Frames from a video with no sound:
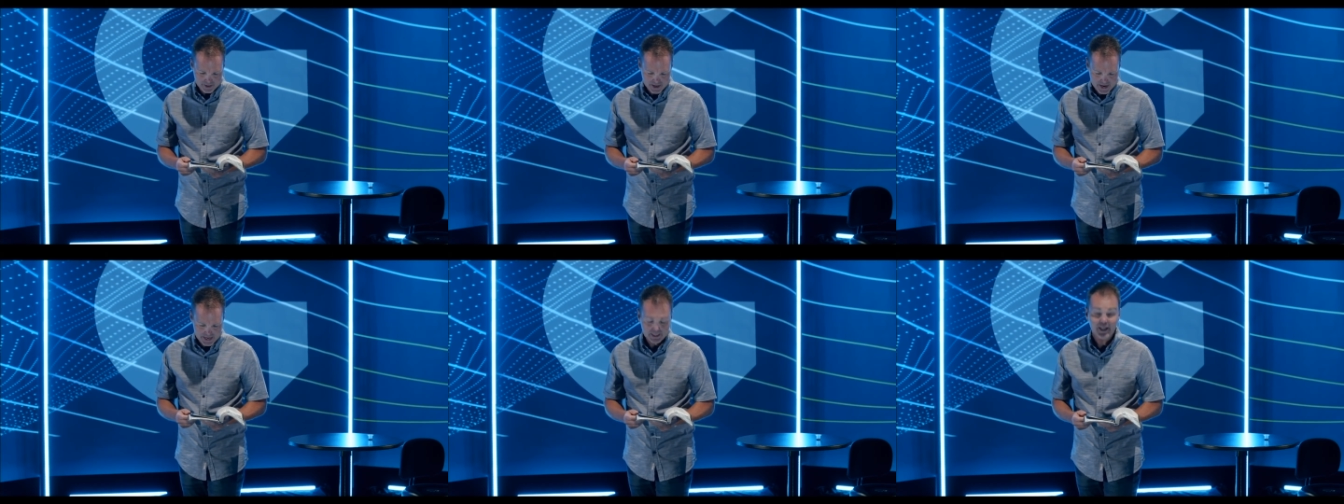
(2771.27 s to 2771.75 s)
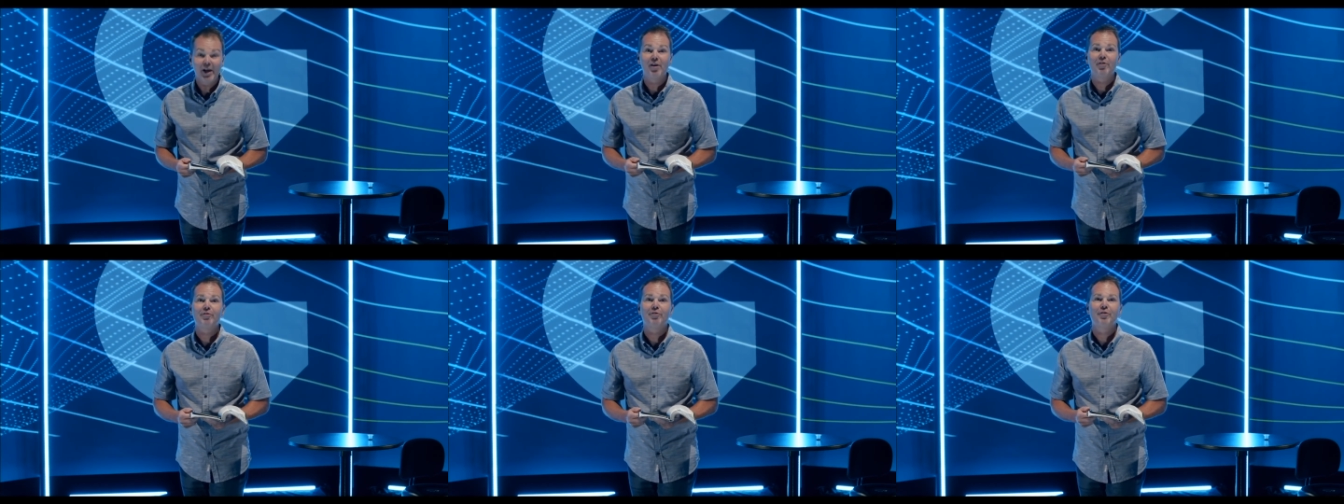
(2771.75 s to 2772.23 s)
I
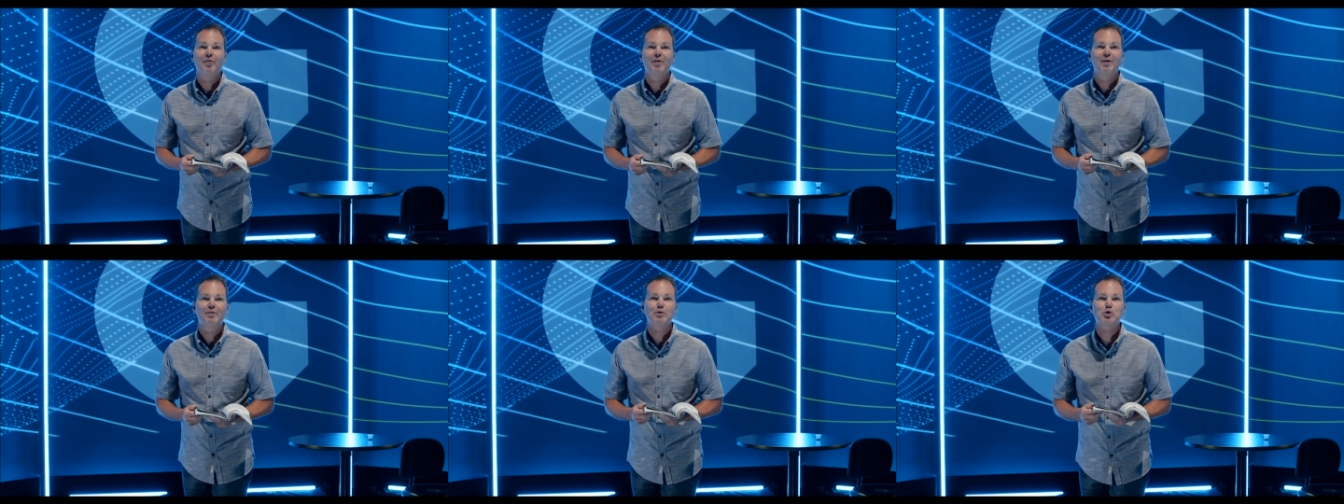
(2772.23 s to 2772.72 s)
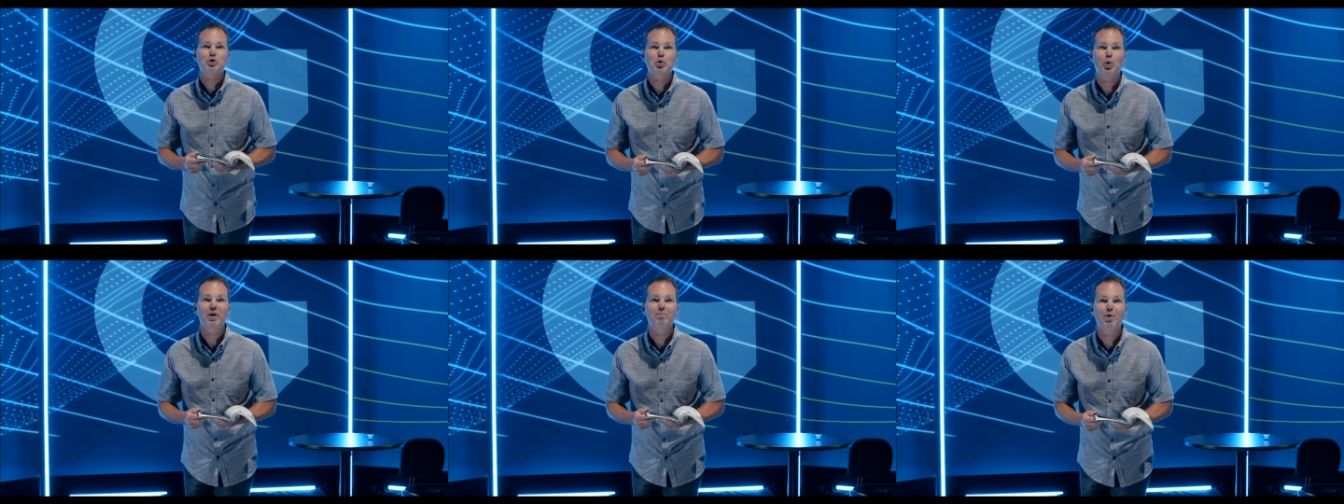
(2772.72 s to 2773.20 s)
love the
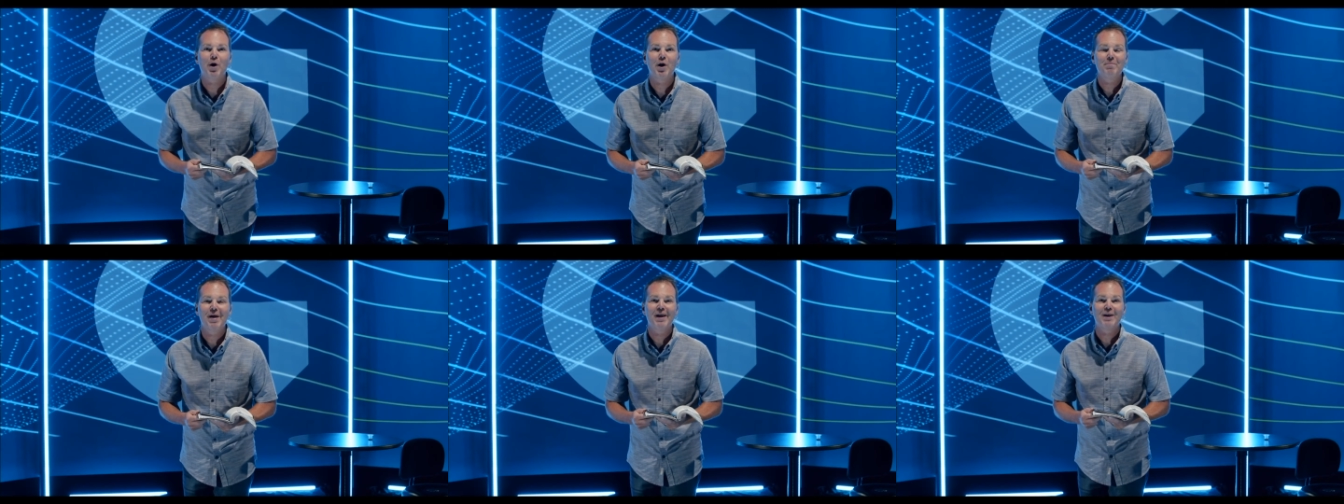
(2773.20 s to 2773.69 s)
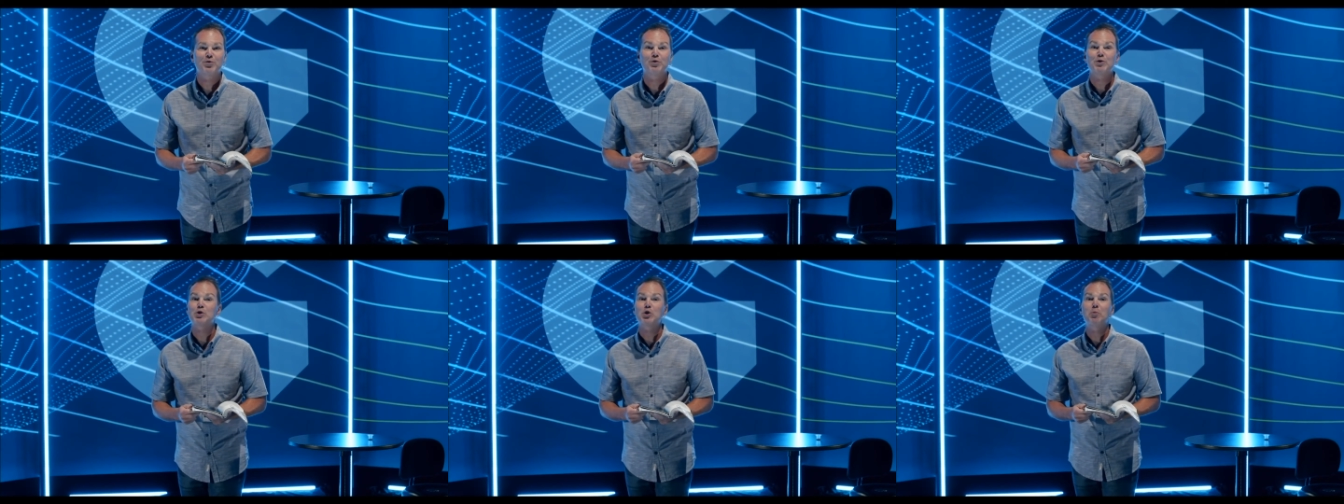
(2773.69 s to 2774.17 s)
story of Bartimaeus
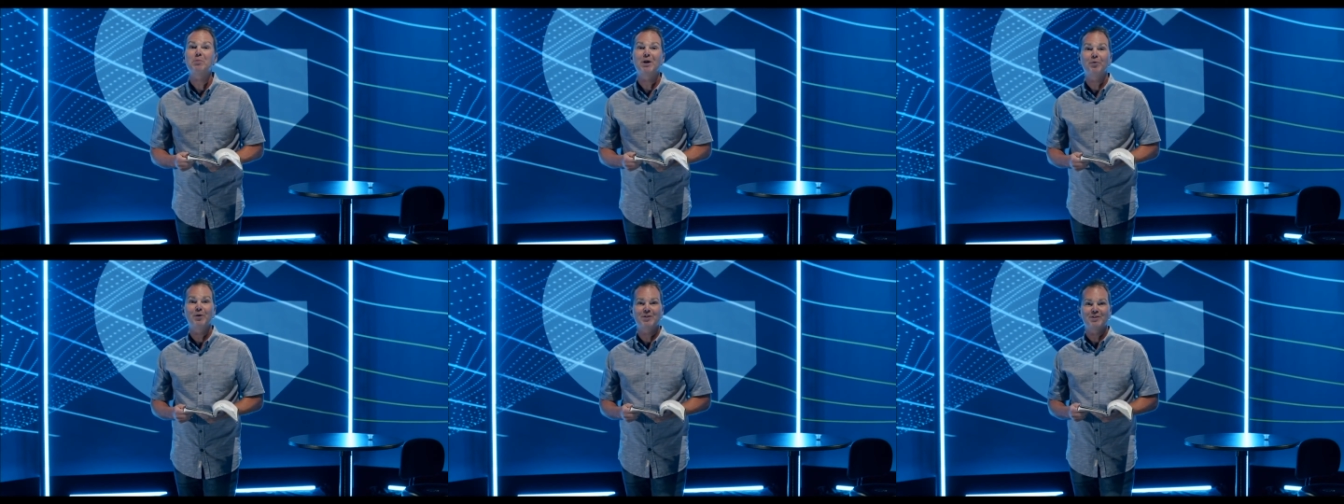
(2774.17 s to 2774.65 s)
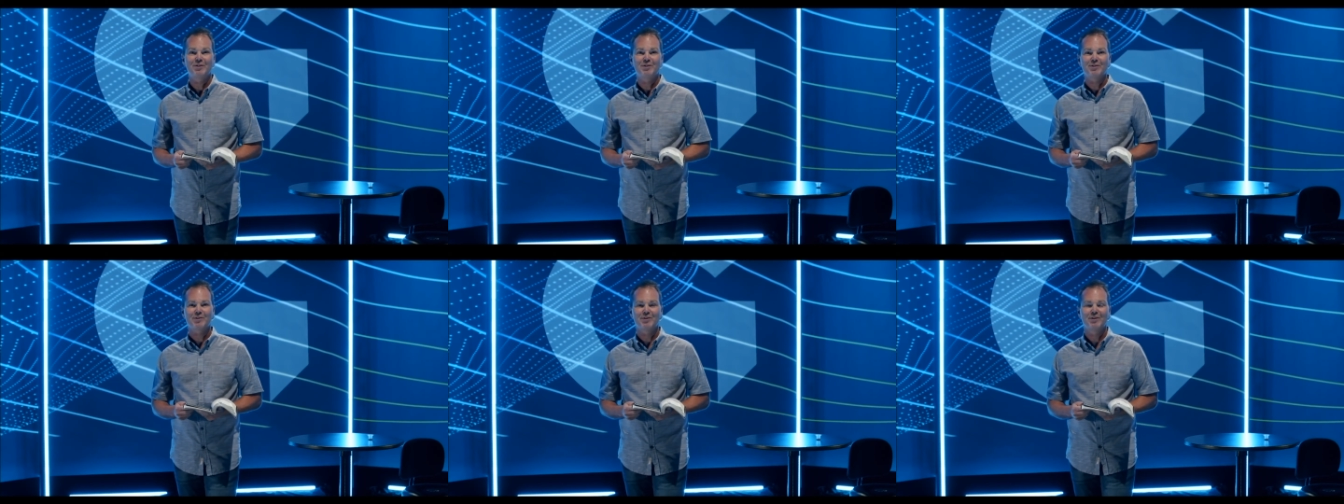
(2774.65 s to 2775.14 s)
for so many
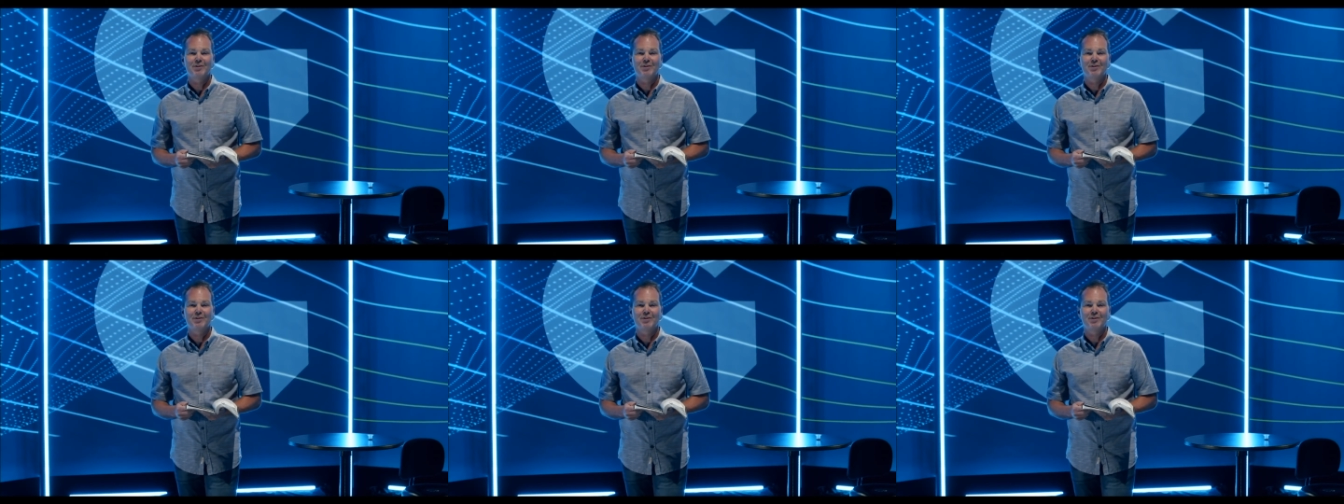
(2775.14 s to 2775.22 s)
reasons.